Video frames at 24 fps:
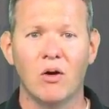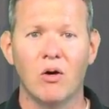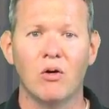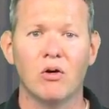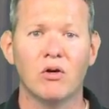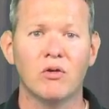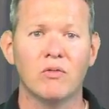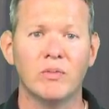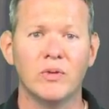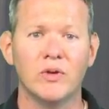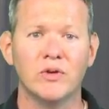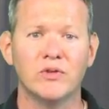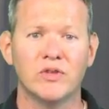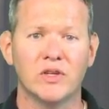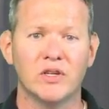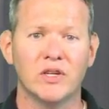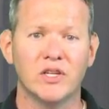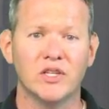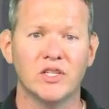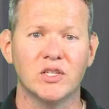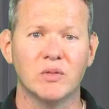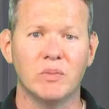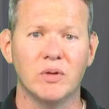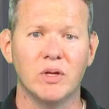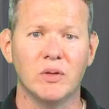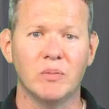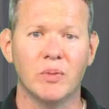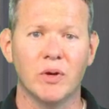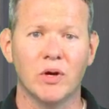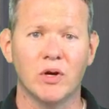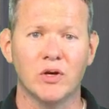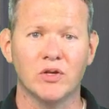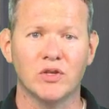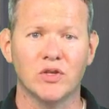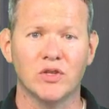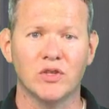or if music needs to be
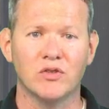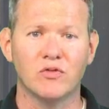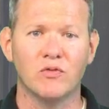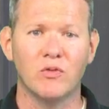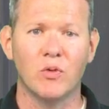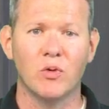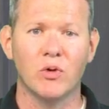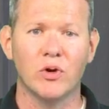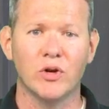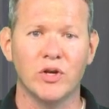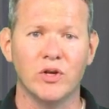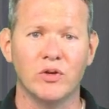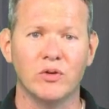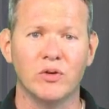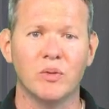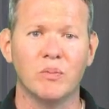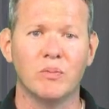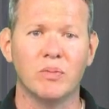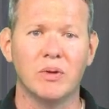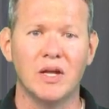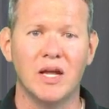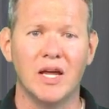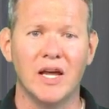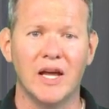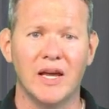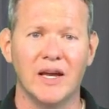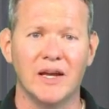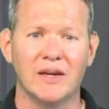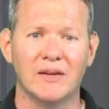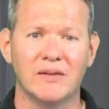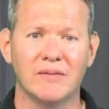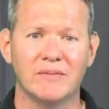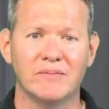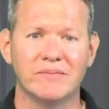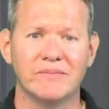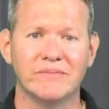purchased for you to play.
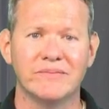